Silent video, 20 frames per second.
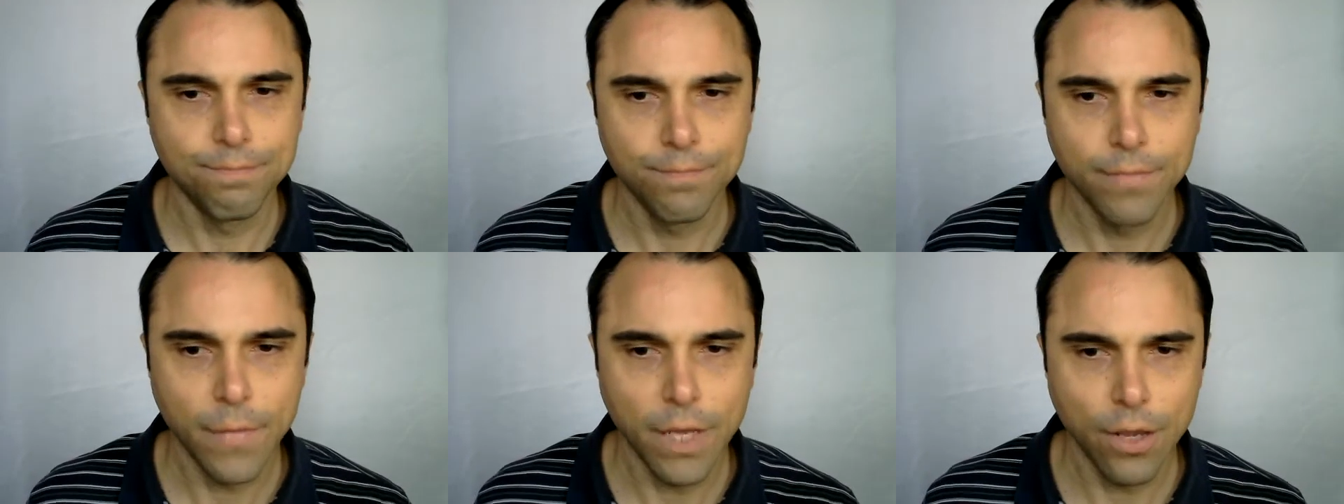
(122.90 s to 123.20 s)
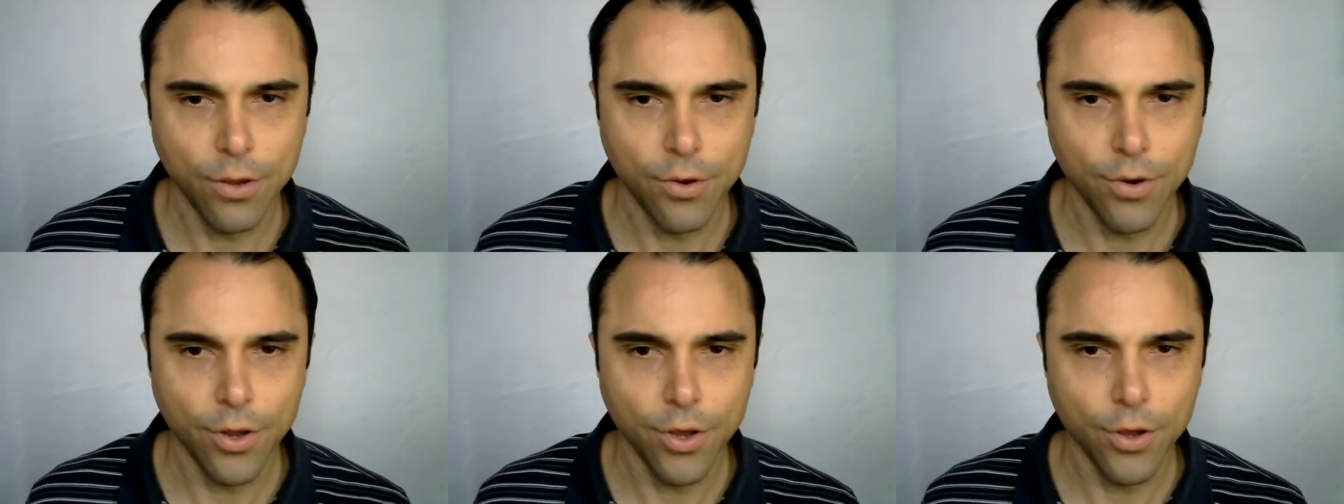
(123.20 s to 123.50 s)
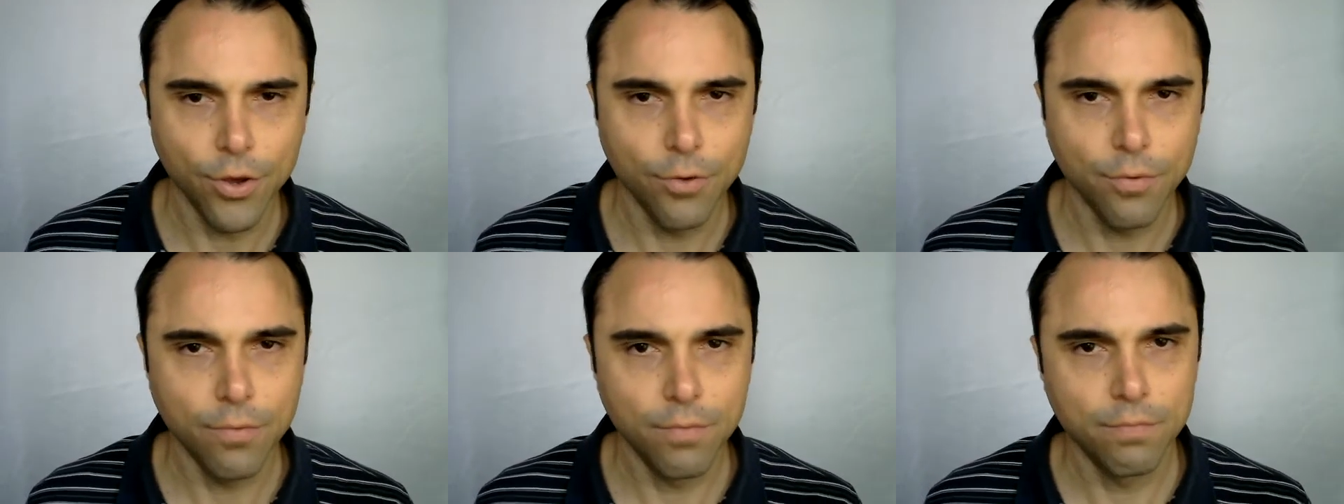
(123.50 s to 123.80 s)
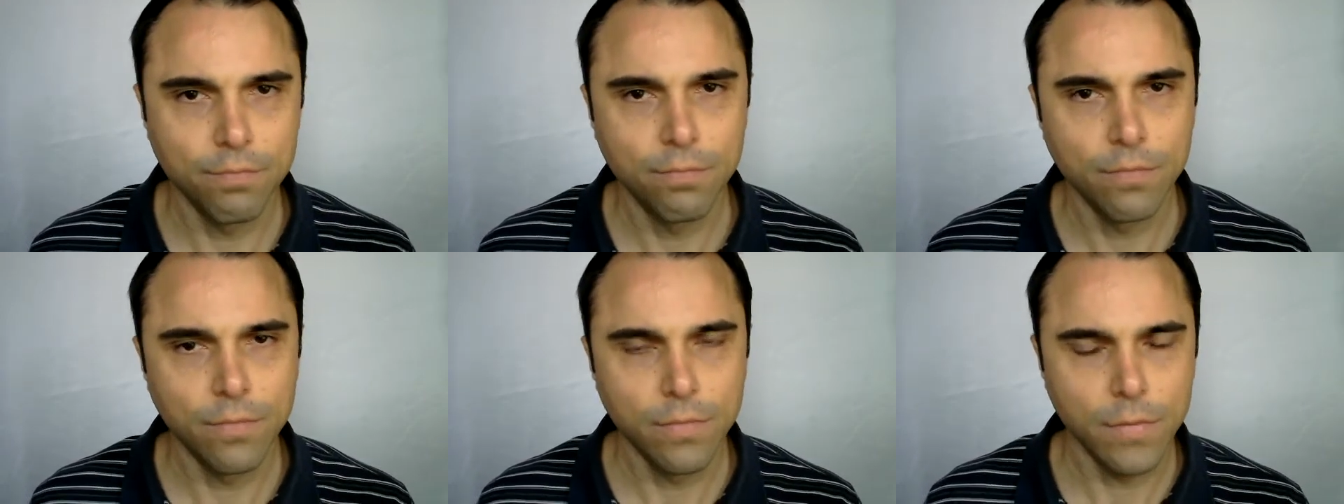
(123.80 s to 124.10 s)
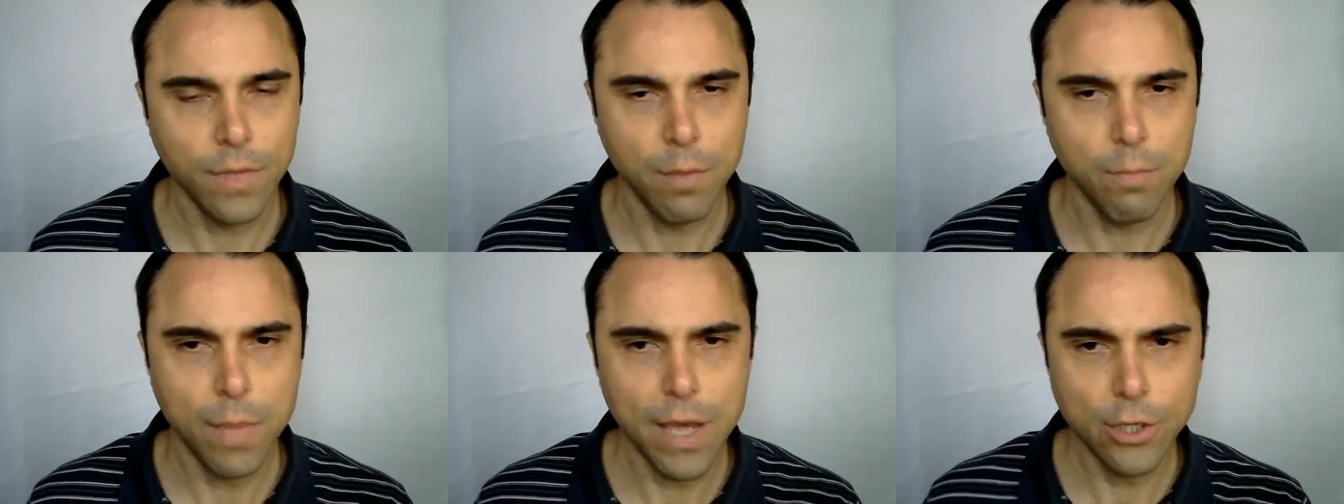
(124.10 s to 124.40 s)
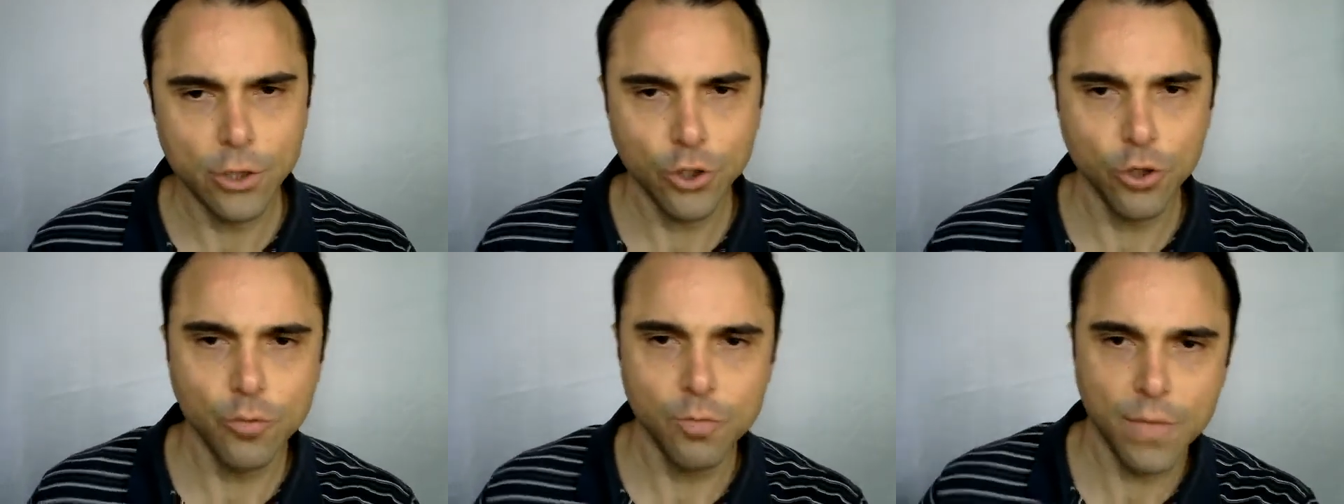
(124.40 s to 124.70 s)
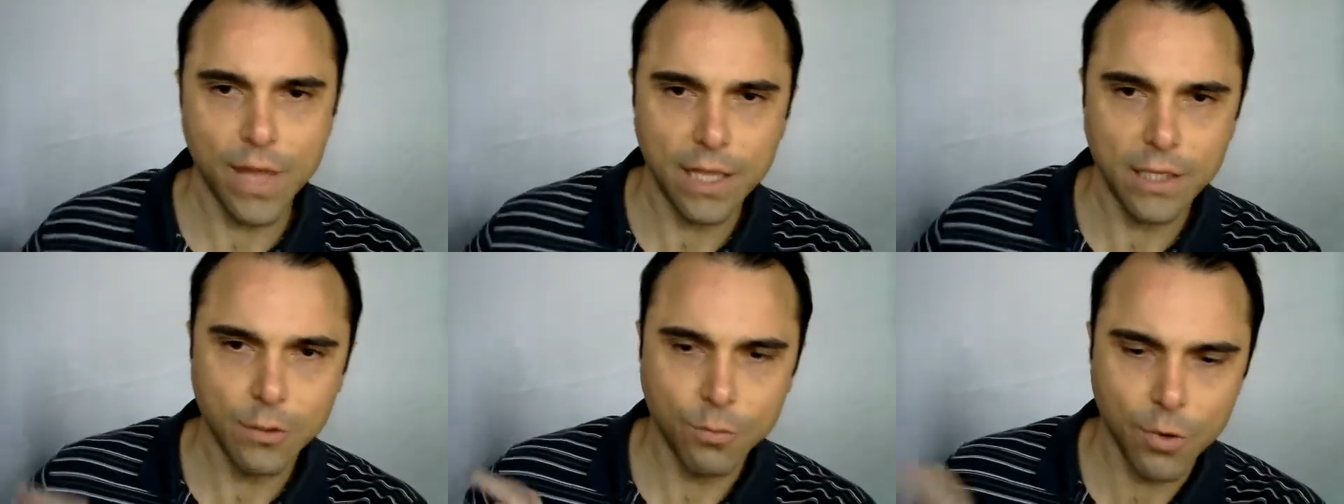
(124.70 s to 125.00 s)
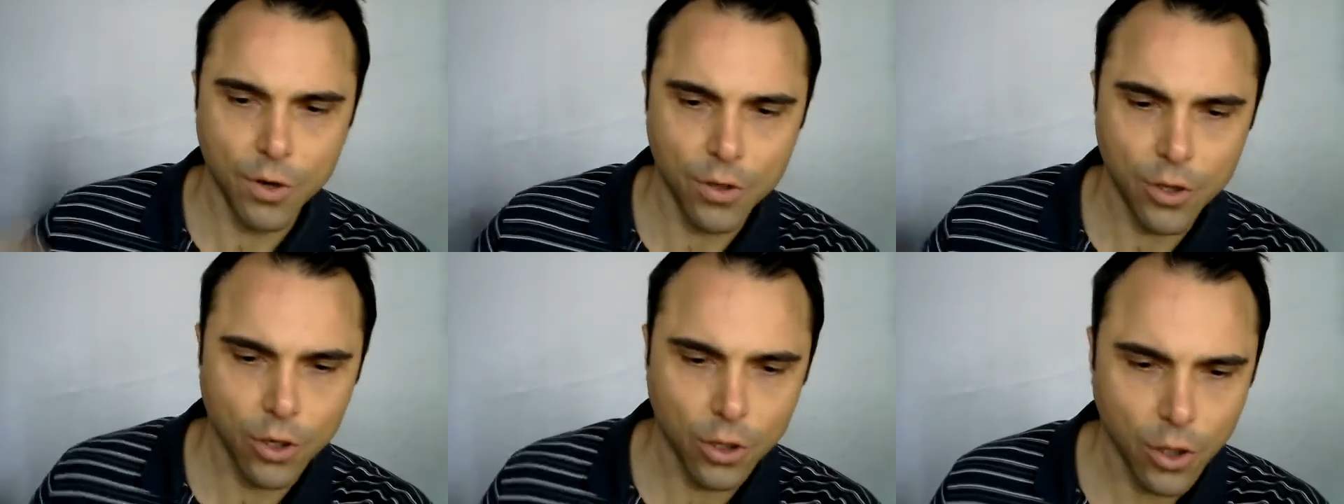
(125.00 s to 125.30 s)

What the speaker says: you know, the bedroom, that's where the